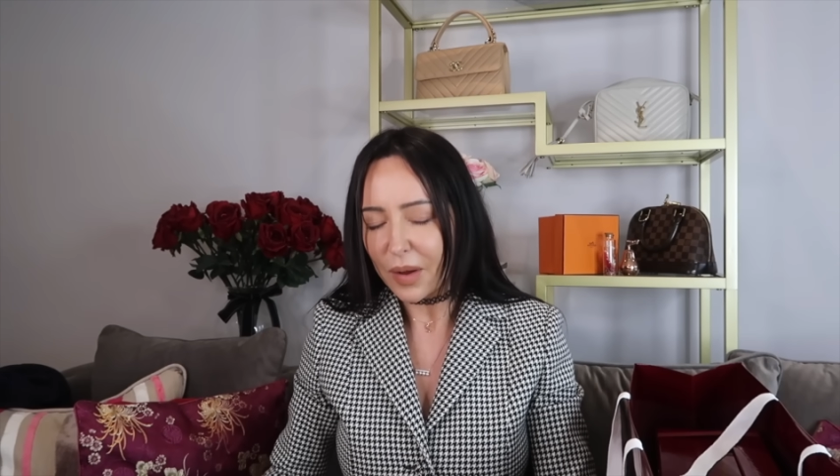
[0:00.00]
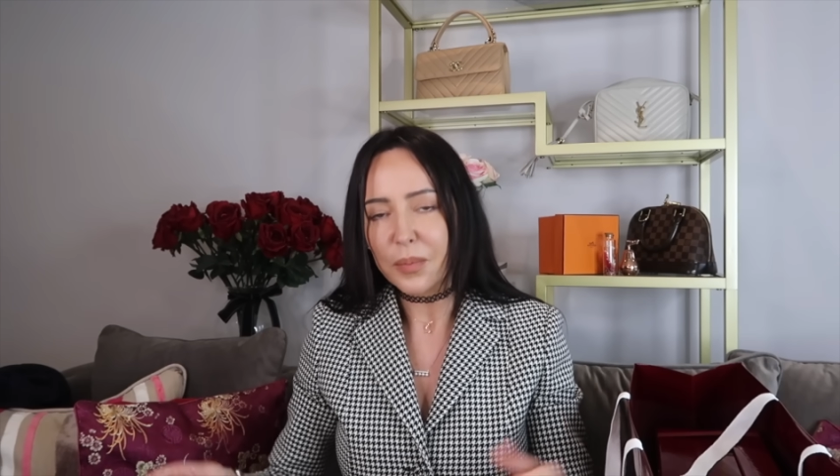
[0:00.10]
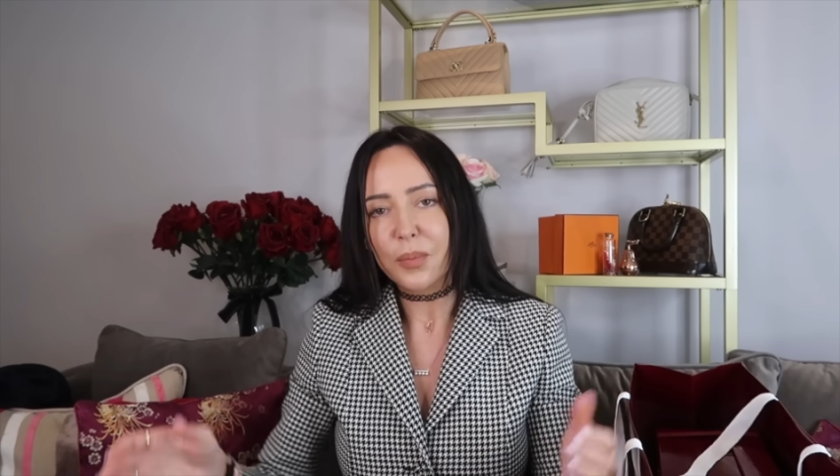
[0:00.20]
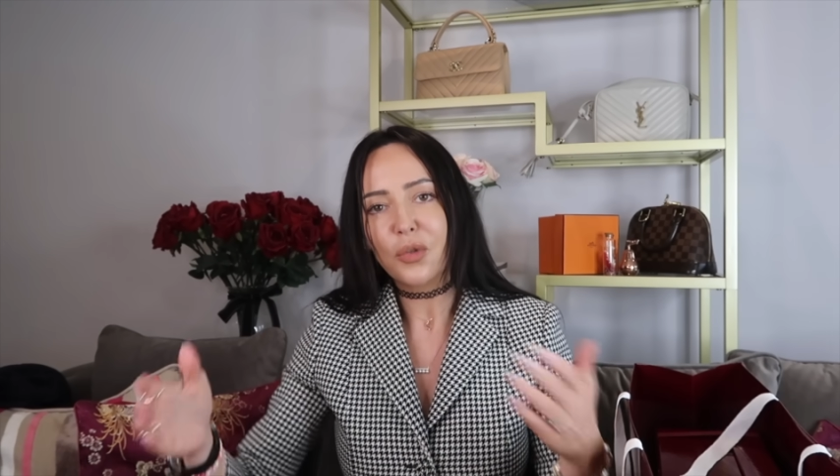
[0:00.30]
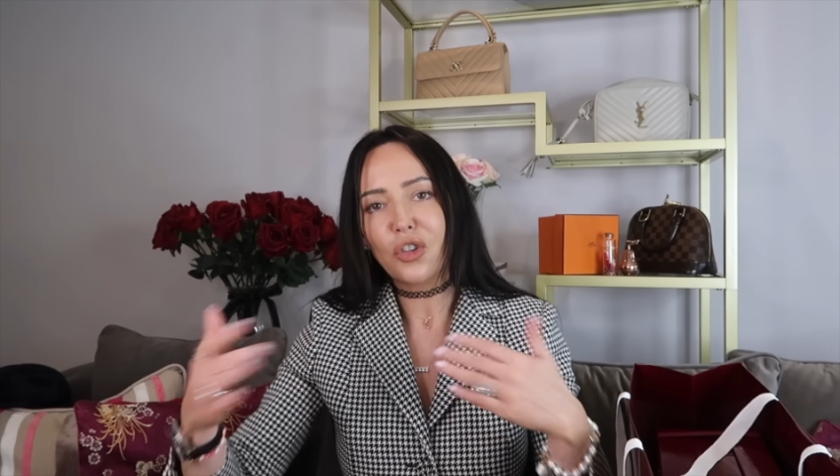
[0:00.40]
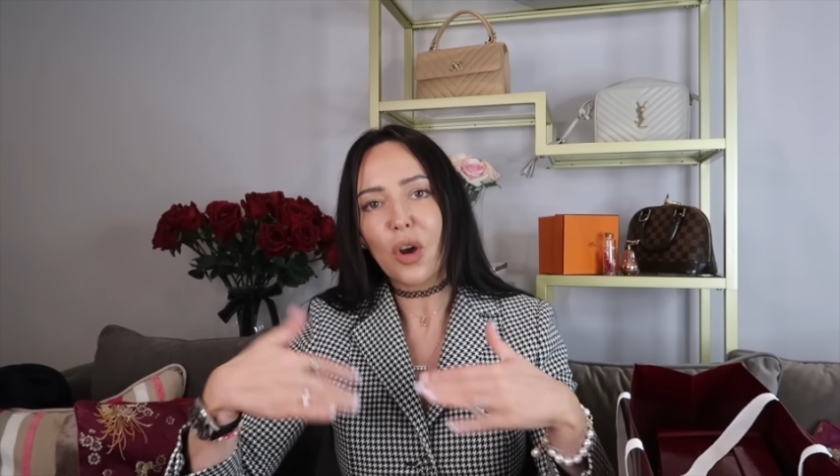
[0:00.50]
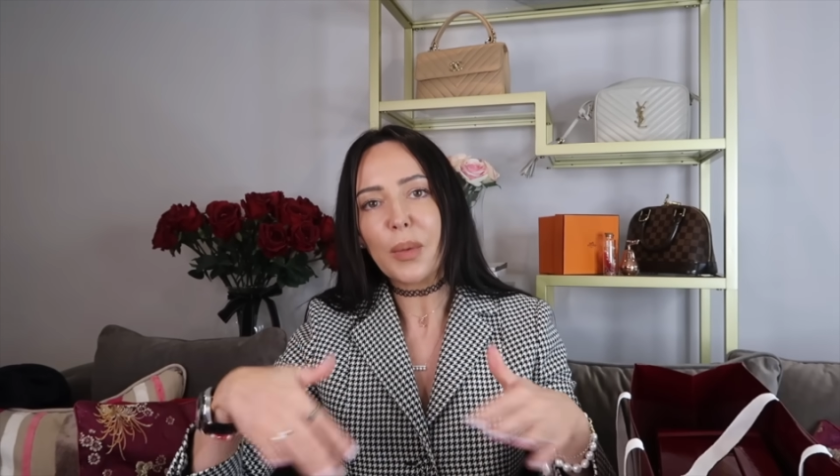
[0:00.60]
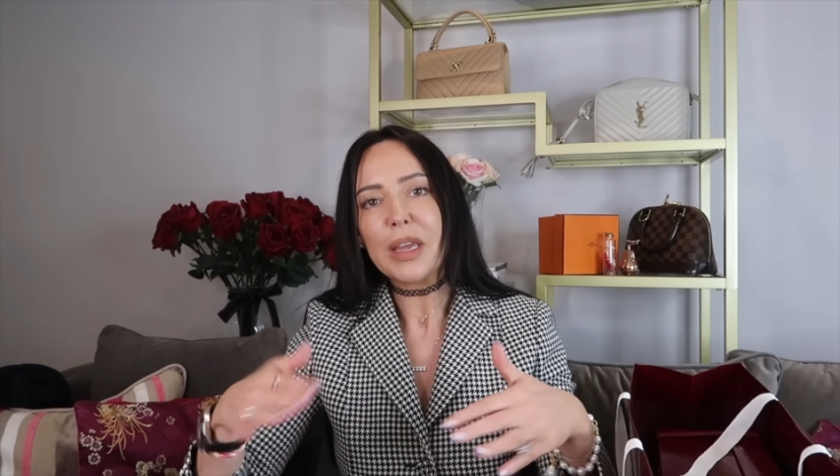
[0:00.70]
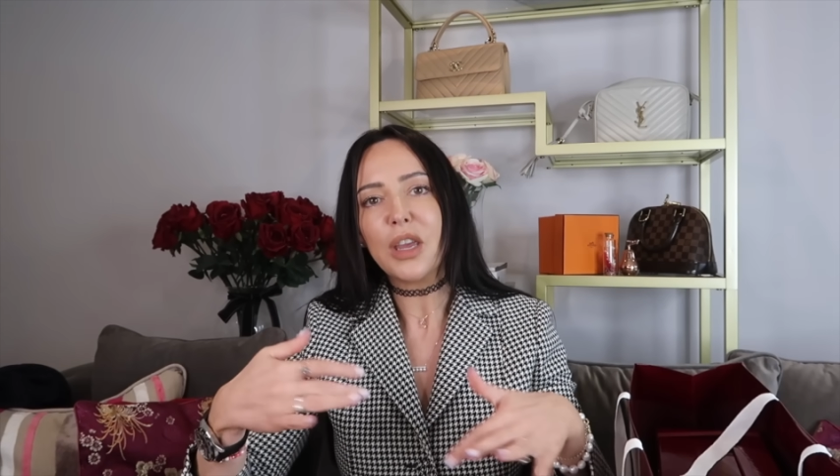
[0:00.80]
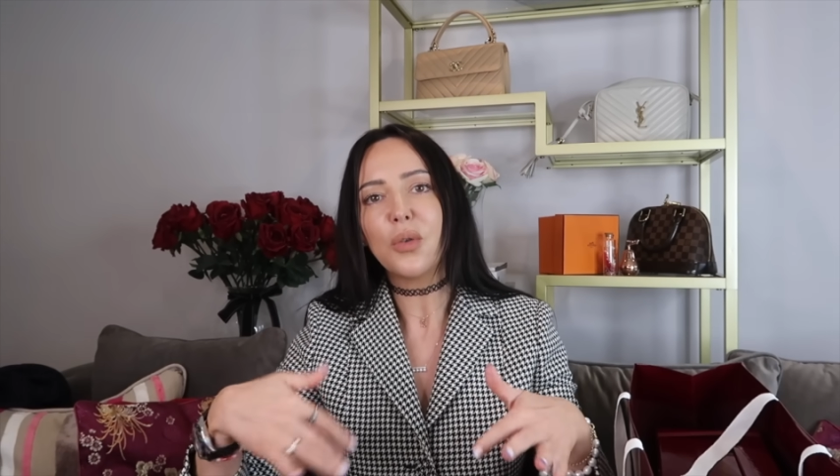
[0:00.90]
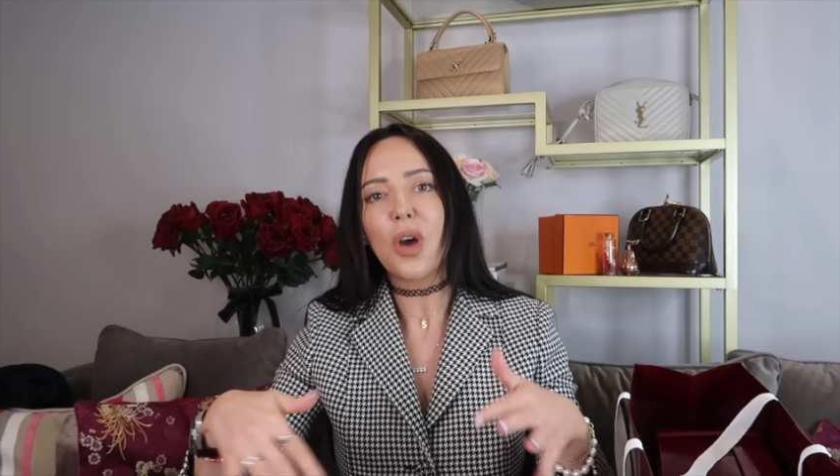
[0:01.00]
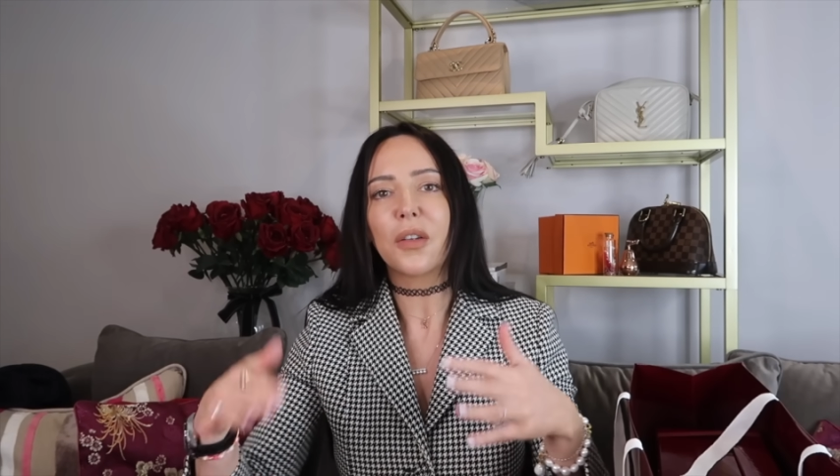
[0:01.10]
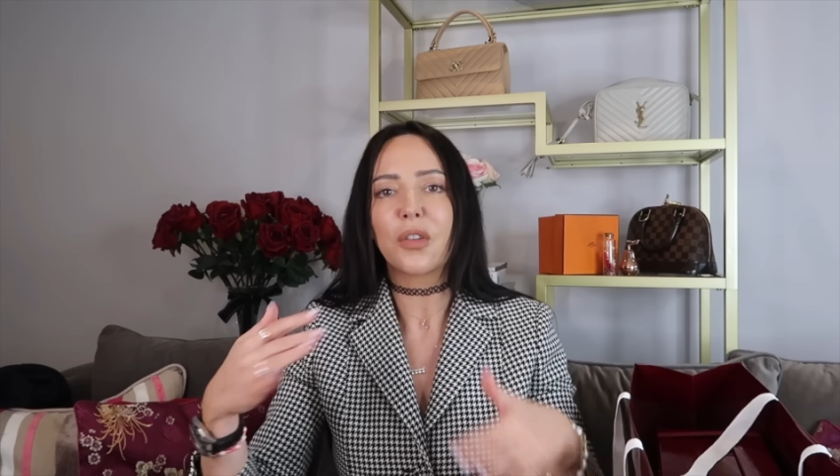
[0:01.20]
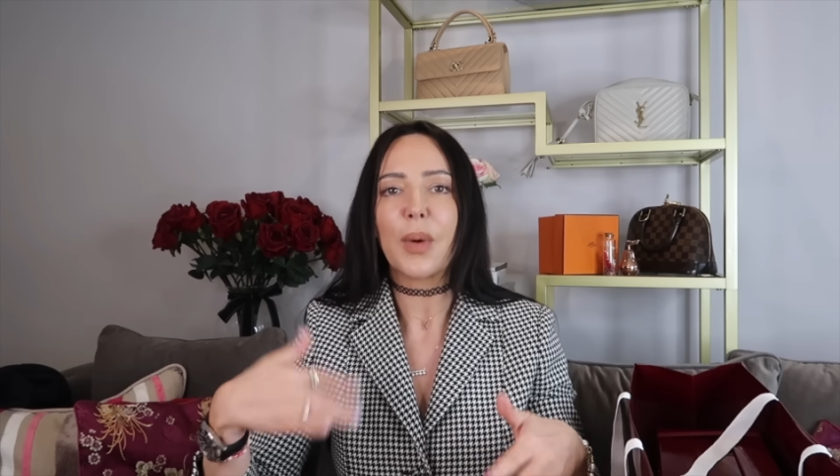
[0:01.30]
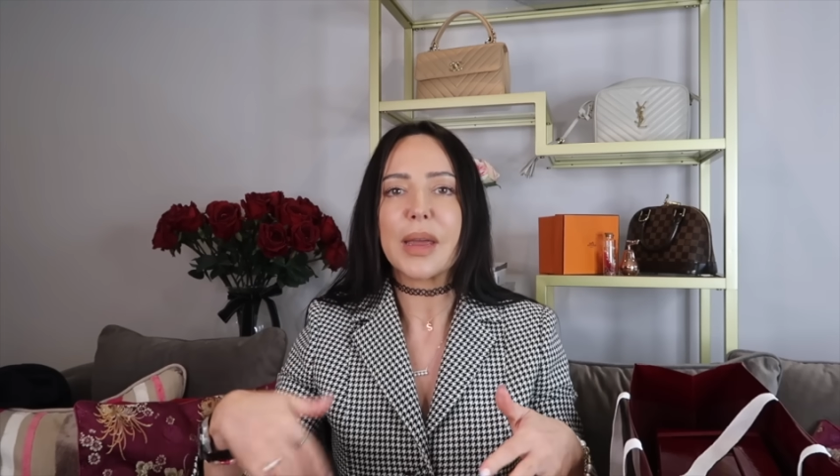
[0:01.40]
I'm showing you
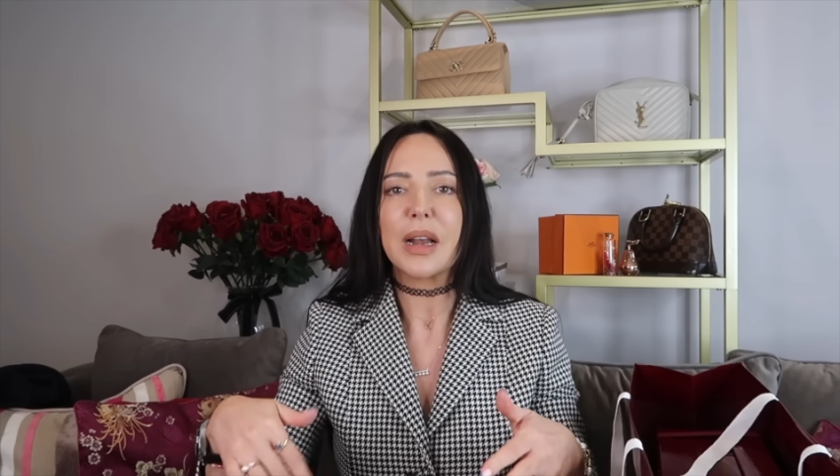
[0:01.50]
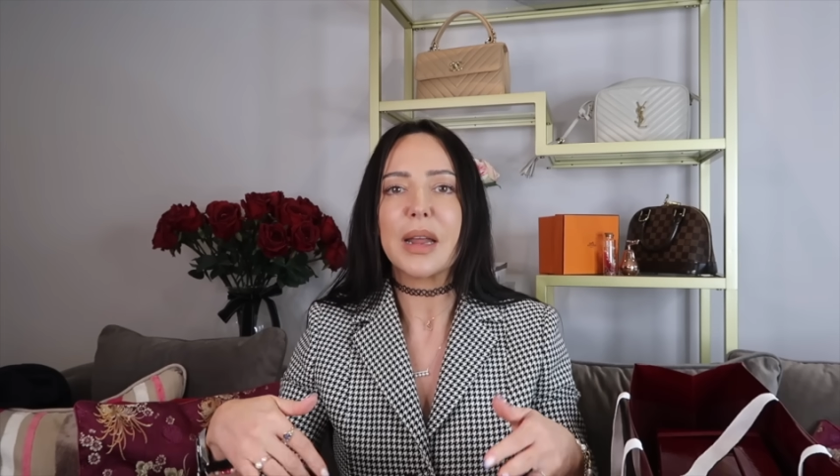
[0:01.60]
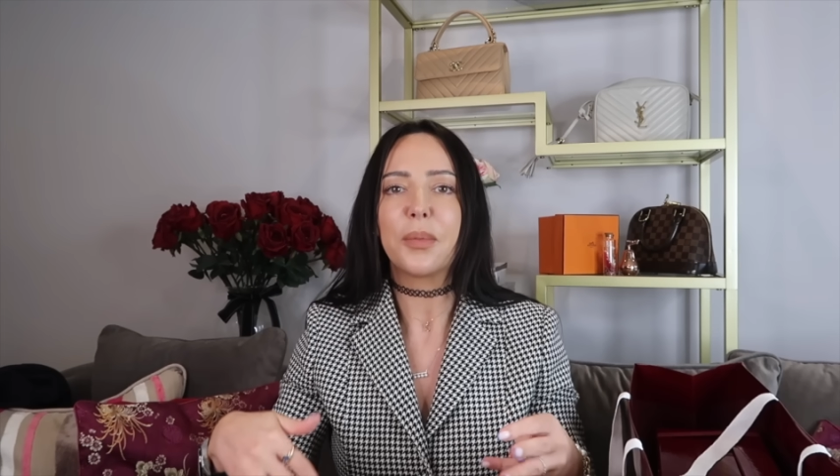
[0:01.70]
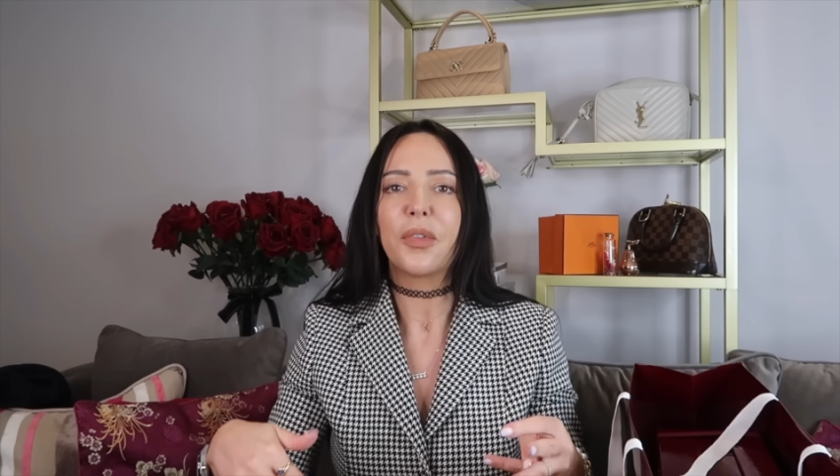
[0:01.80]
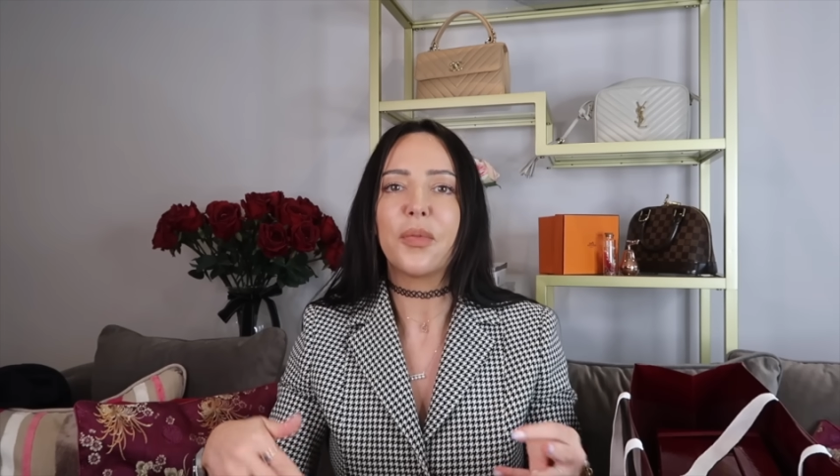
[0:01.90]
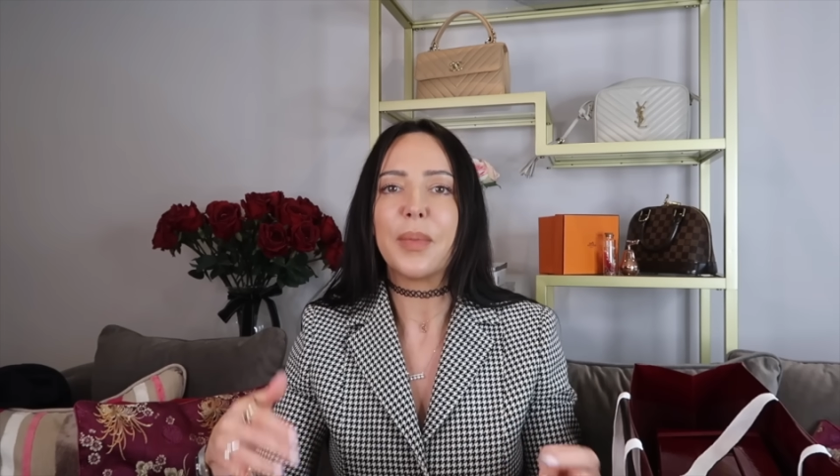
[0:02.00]
cutaway clips of